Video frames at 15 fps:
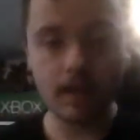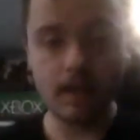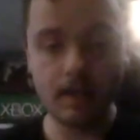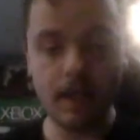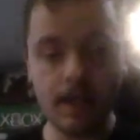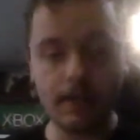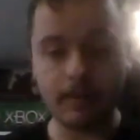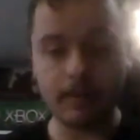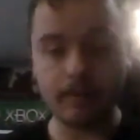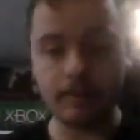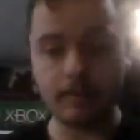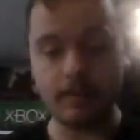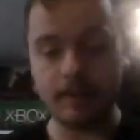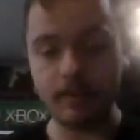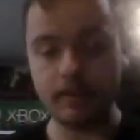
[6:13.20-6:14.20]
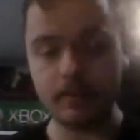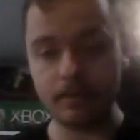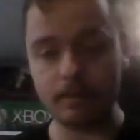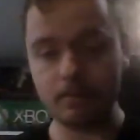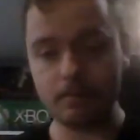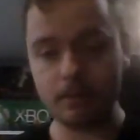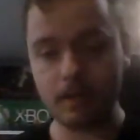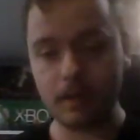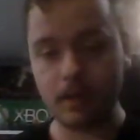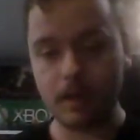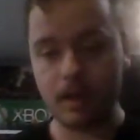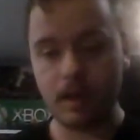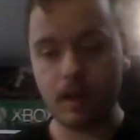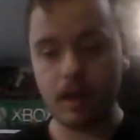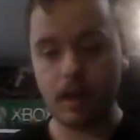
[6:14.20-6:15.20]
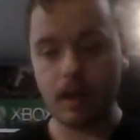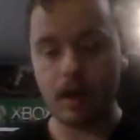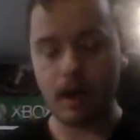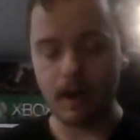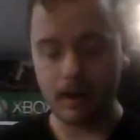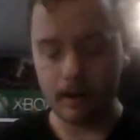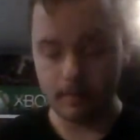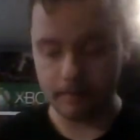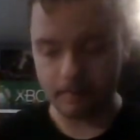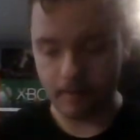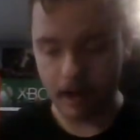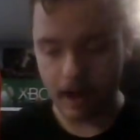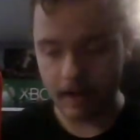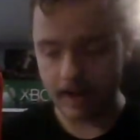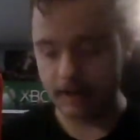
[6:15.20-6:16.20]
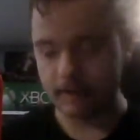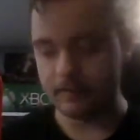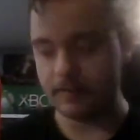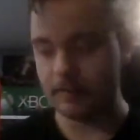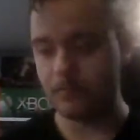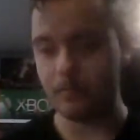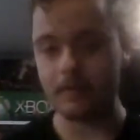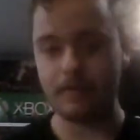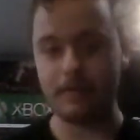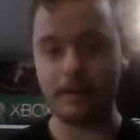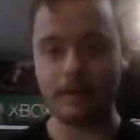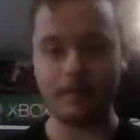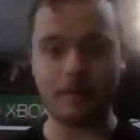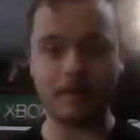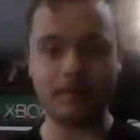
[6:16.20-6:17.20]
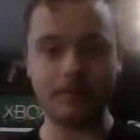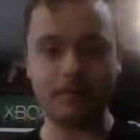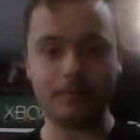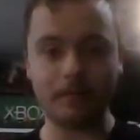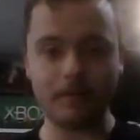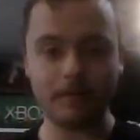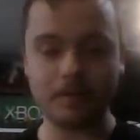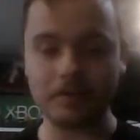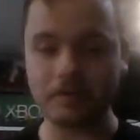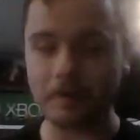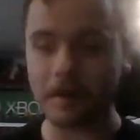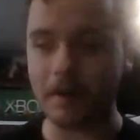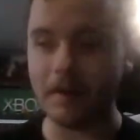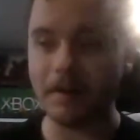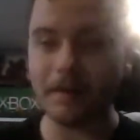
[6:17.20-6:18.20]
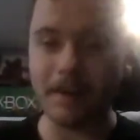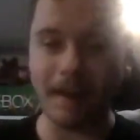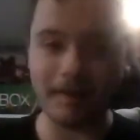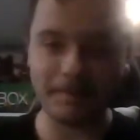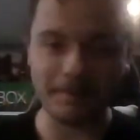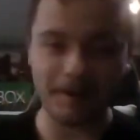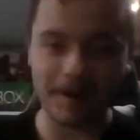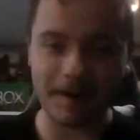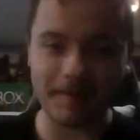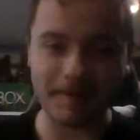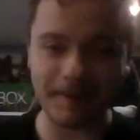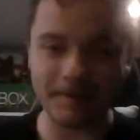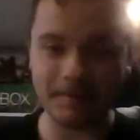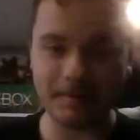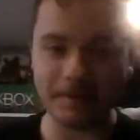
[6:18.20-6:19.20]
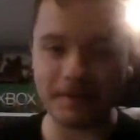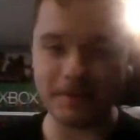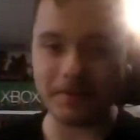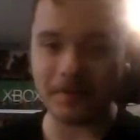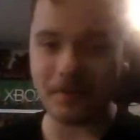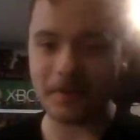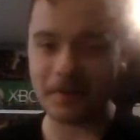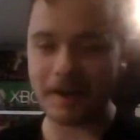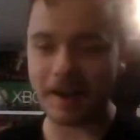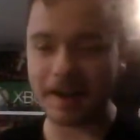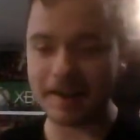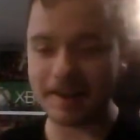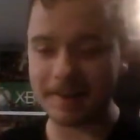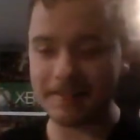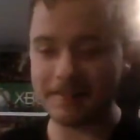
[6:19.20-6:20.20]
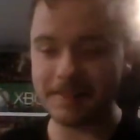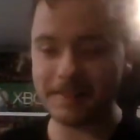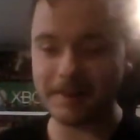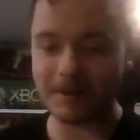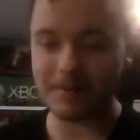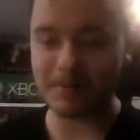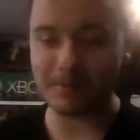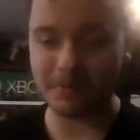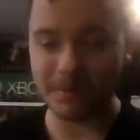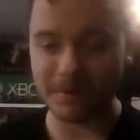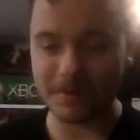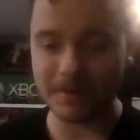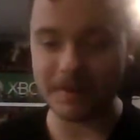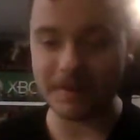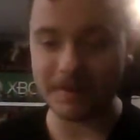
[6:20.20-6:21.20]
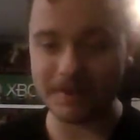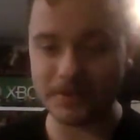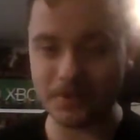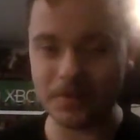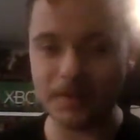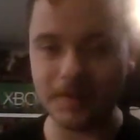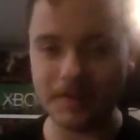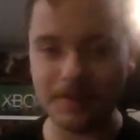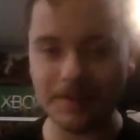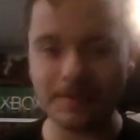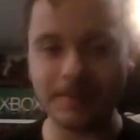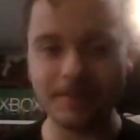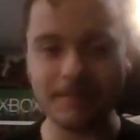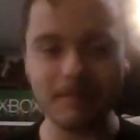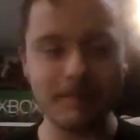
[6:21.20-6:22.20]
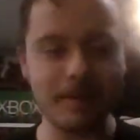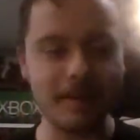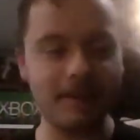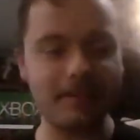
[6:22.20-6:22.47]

yeah, that's the dealio. I got to say one thing about the Switch. After having it for this long, I got to say that I really enjoy the system.